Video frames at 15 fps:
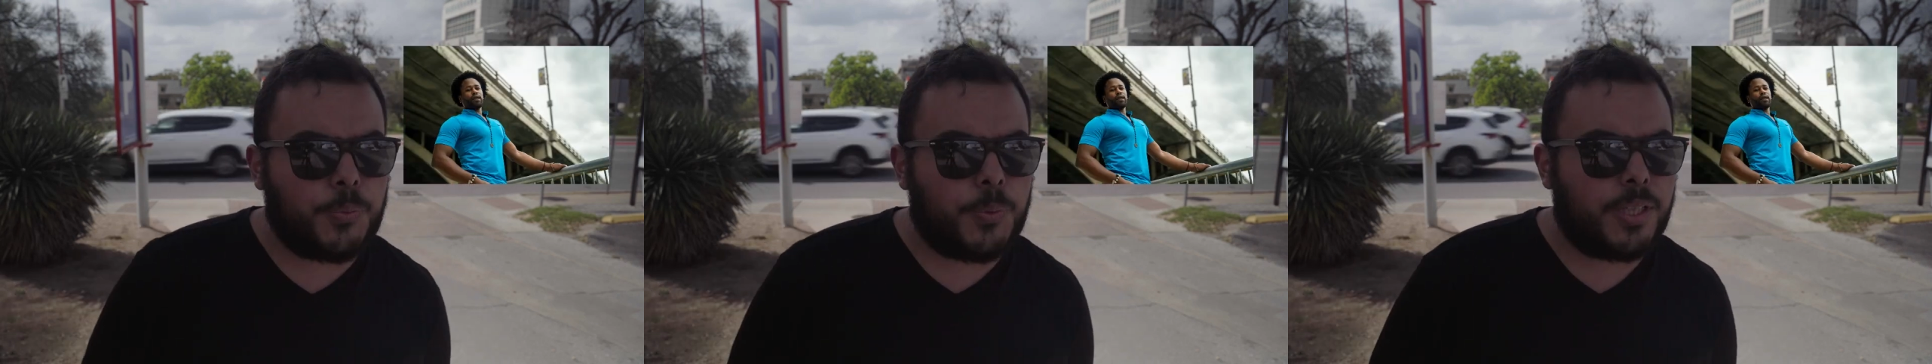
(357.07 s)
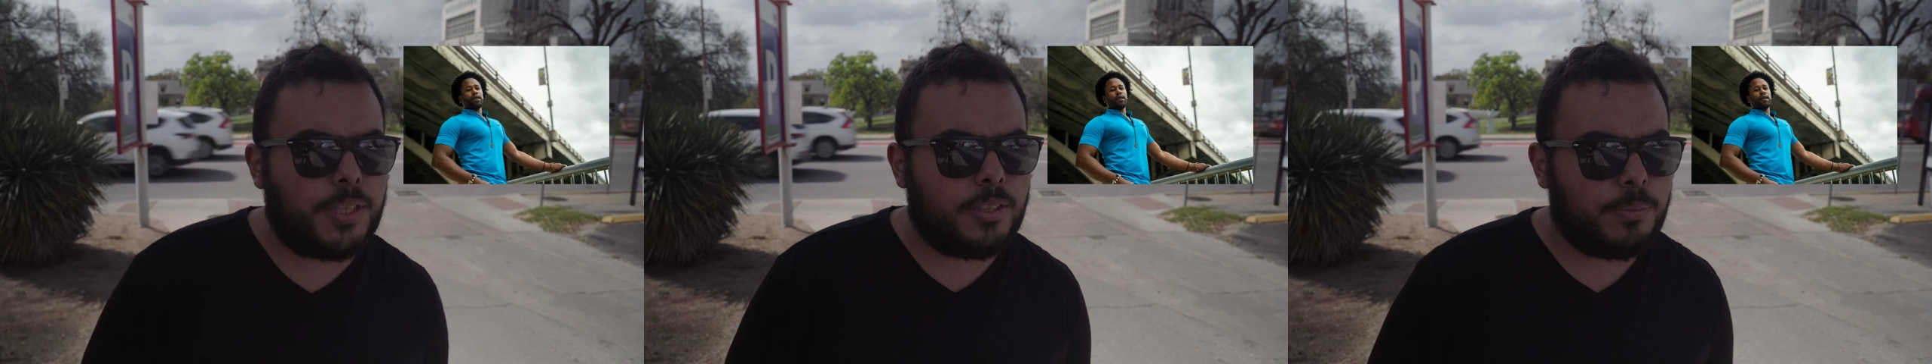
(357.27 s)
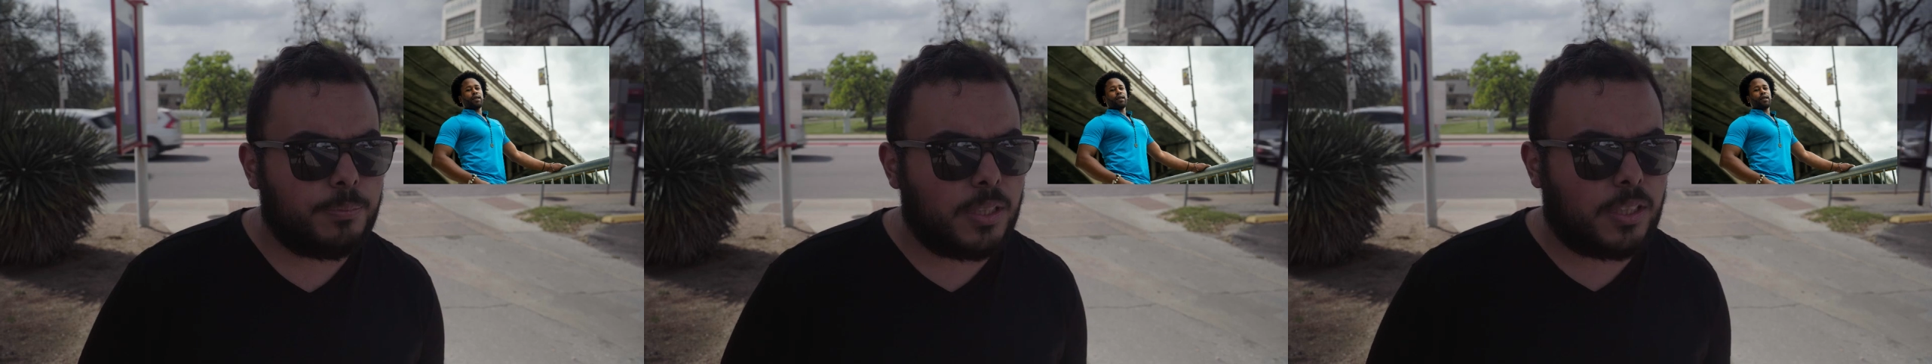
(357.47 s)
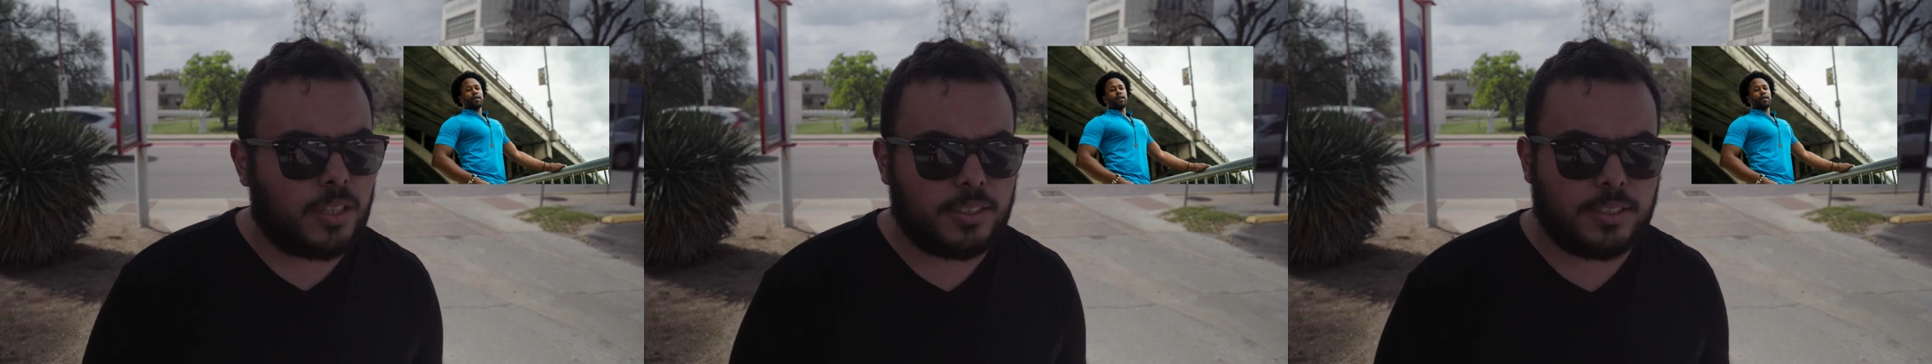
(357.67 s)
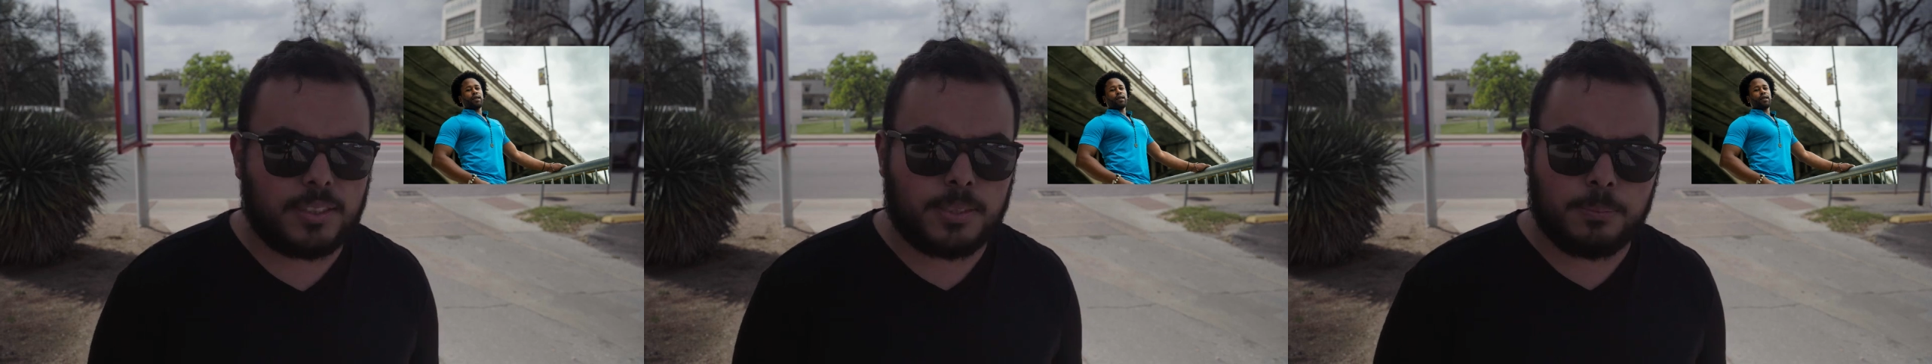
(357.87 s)
one
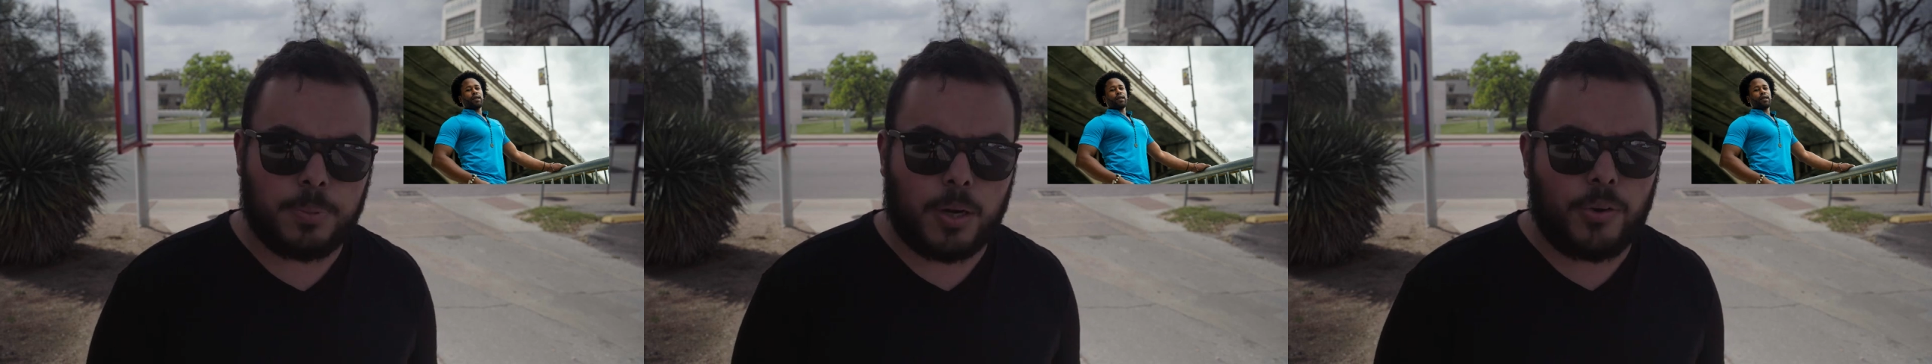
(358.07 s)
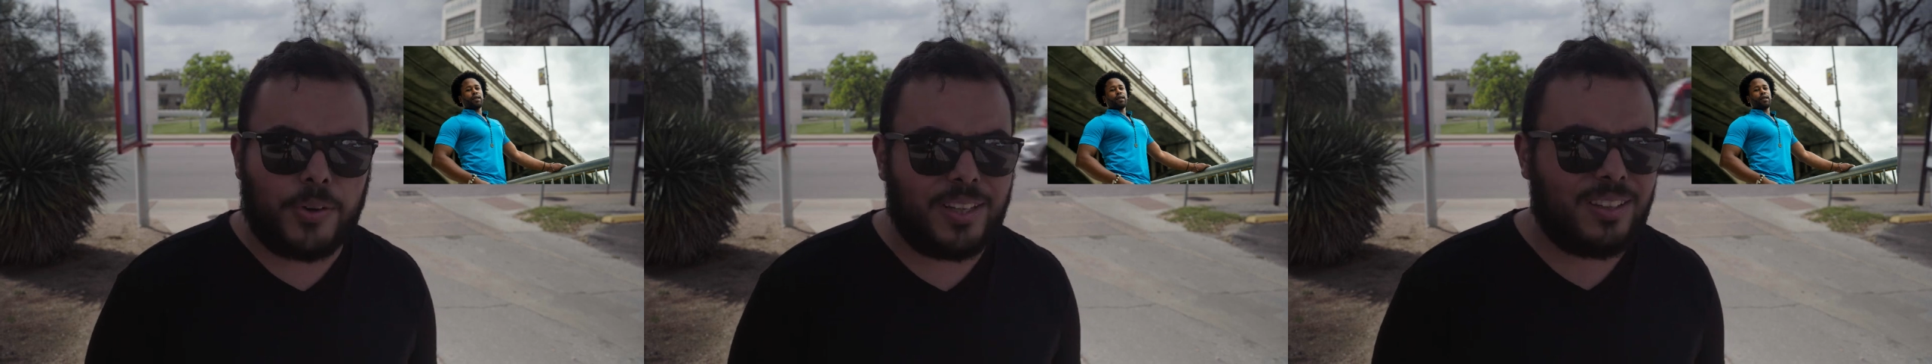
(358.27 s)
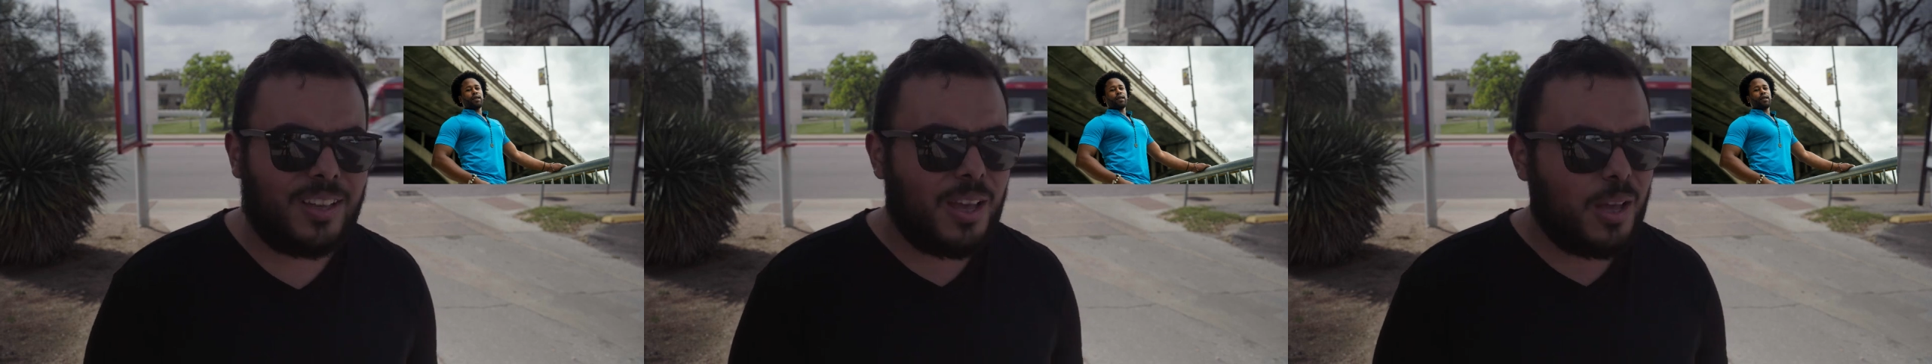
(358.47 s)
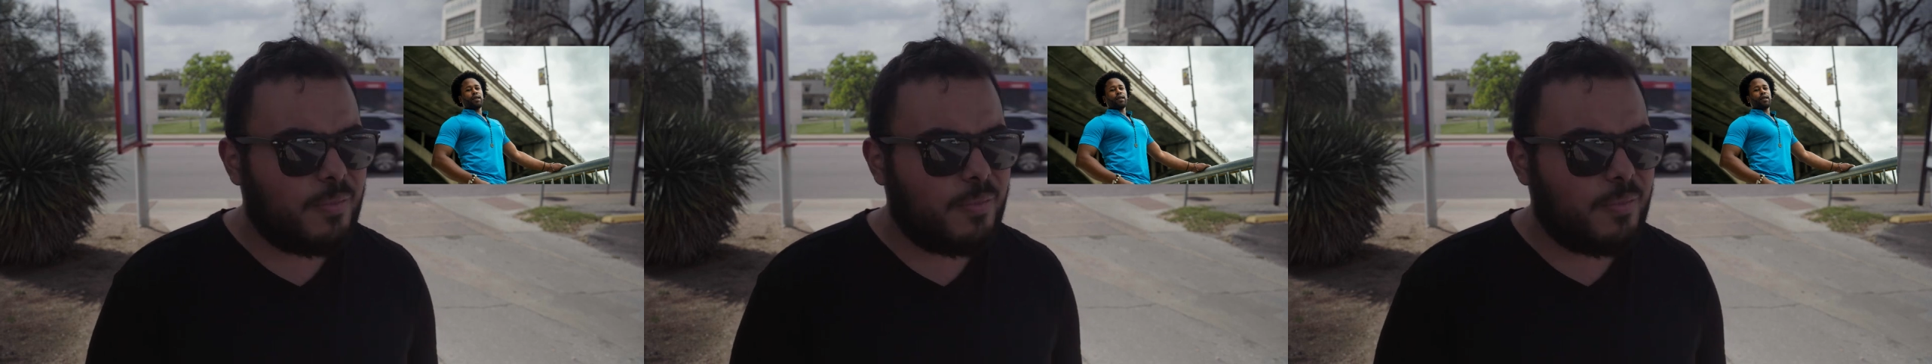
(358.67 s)
because it's empowering,